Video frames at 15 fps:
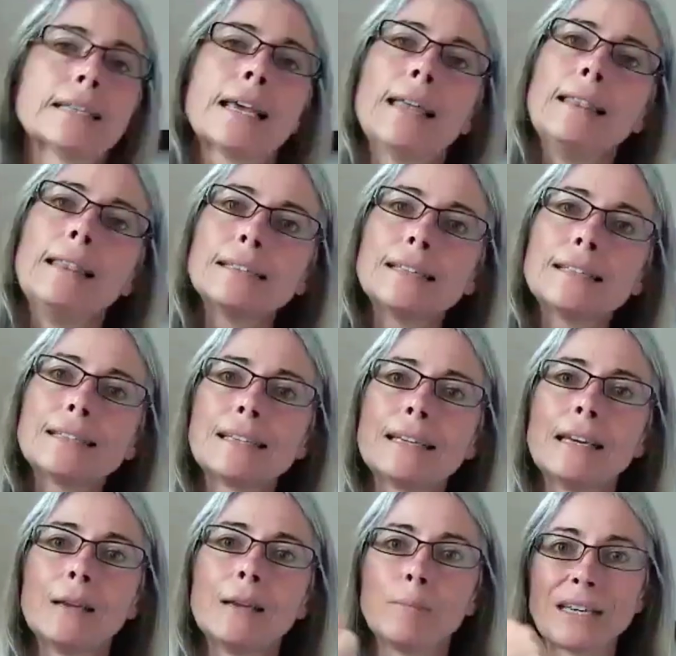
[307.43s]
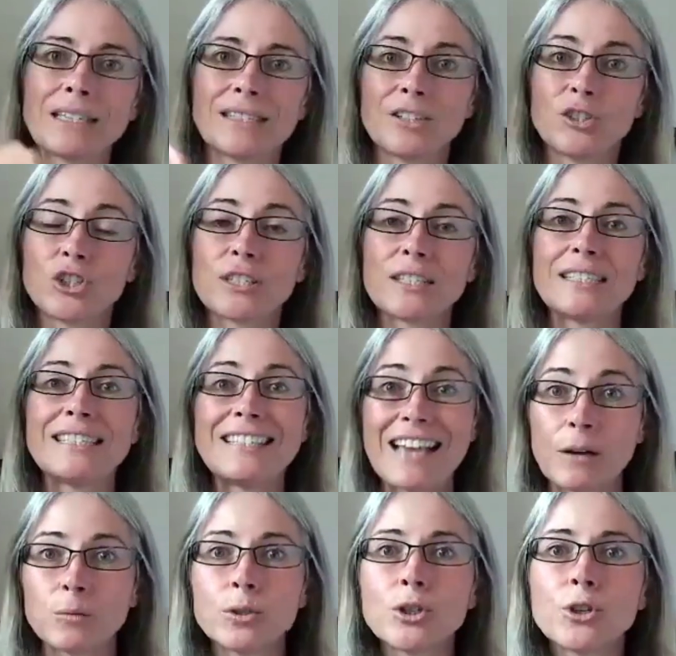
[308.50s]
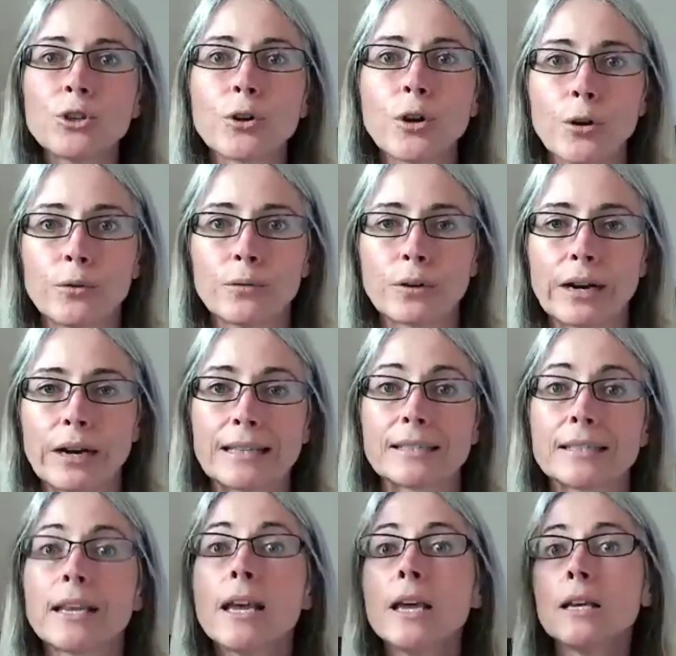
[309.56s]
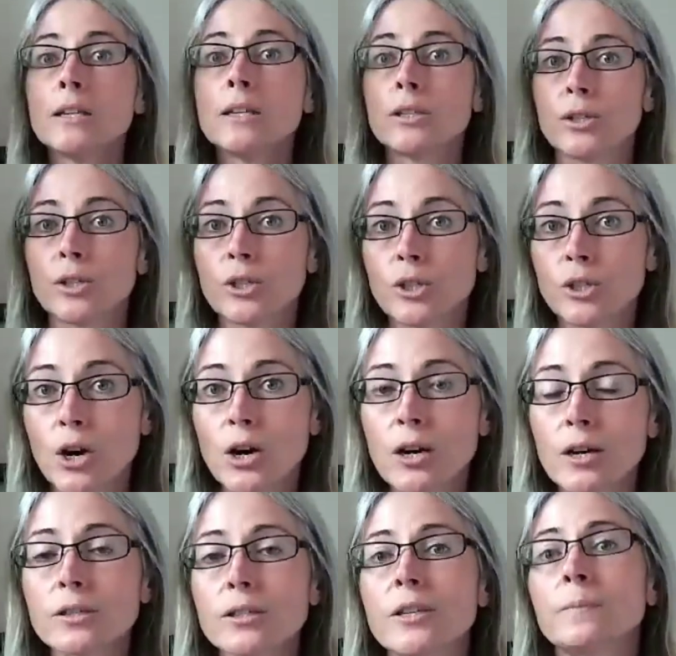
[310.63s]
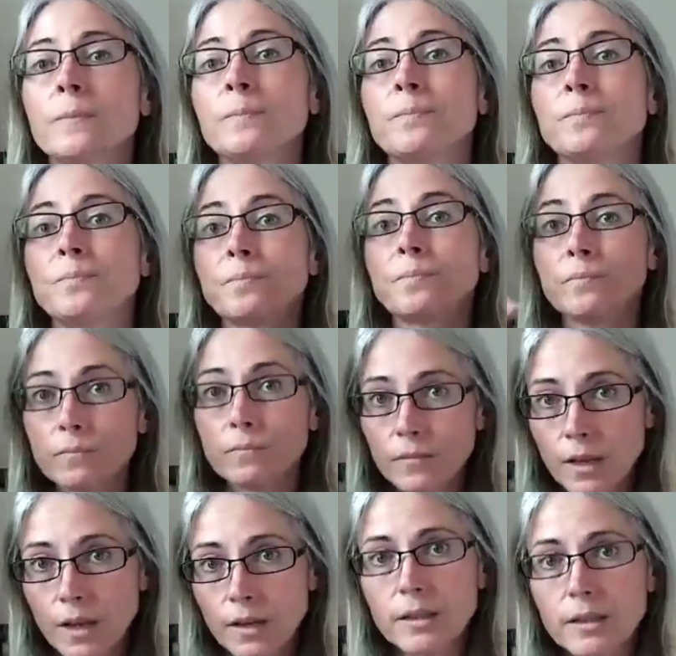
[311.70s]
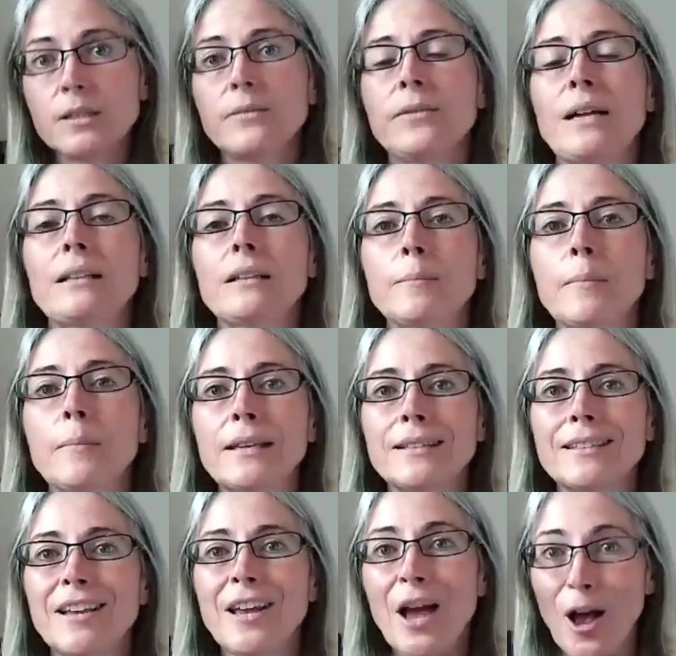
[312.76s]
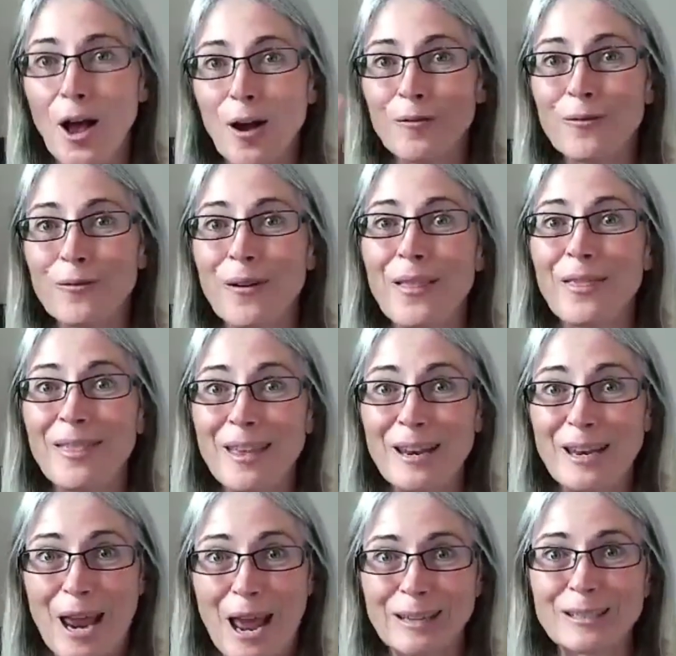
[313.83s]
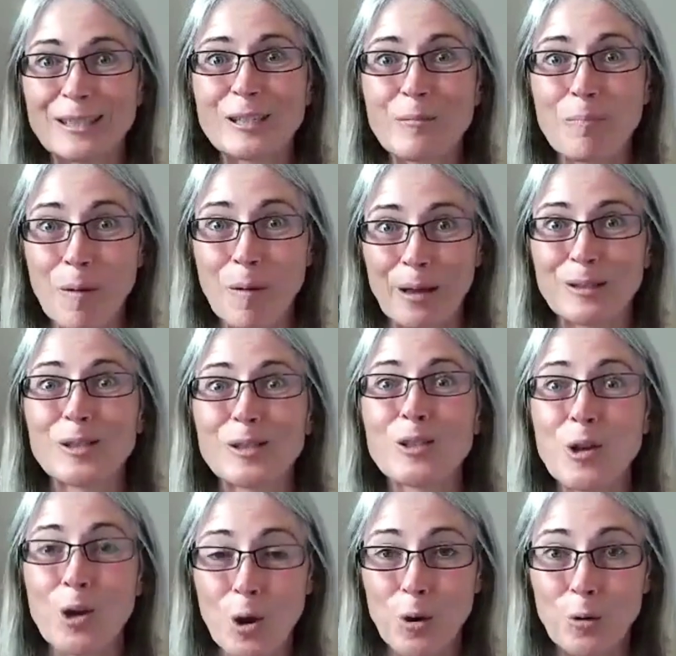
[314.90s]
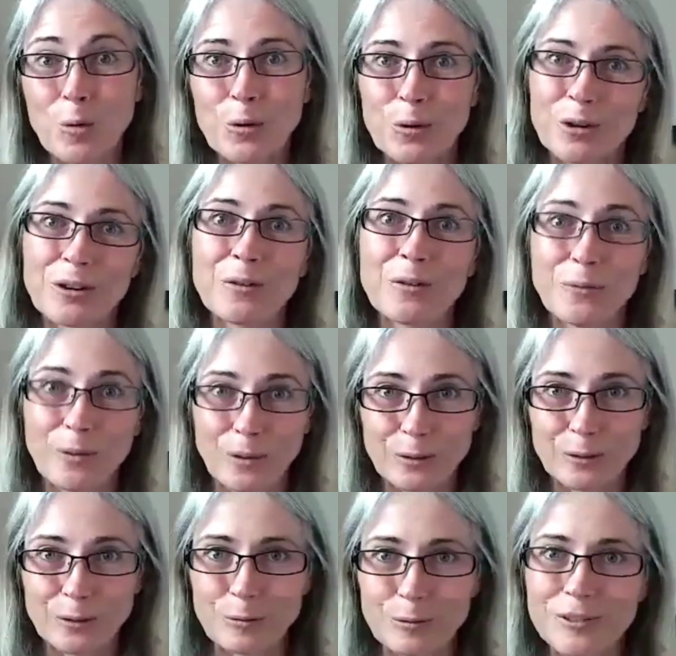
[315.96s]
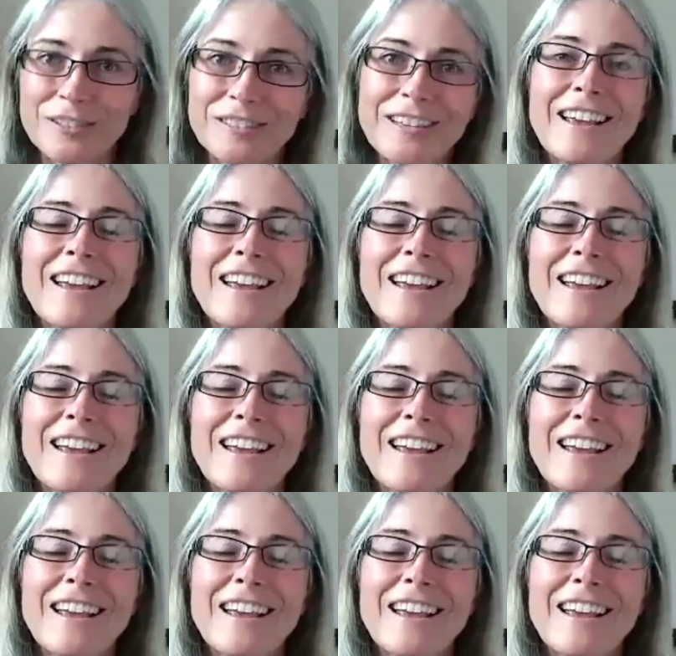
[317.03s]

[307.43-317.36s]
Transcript: And this is sending messages down to your ovaries to start the development of the next month's cohort of follicles.